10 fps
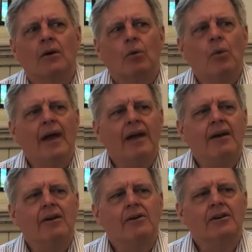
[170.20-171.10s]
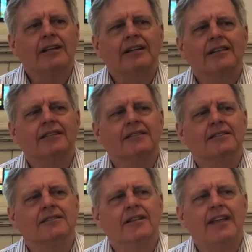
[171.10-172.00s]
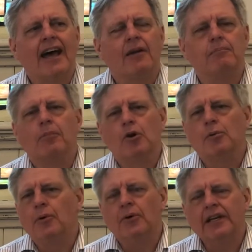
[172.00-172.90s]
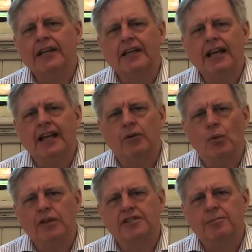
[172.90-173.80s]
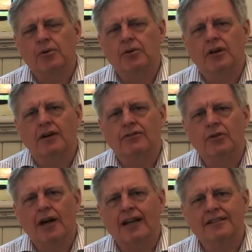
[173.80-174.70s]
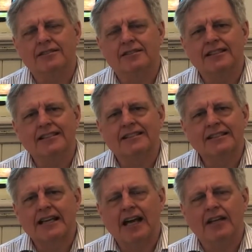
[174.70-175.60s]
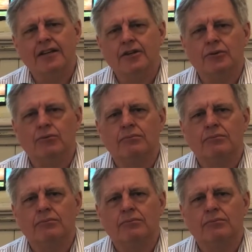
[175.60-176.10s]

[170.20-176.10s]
Where is that murmuring and whisper of Christ inside you?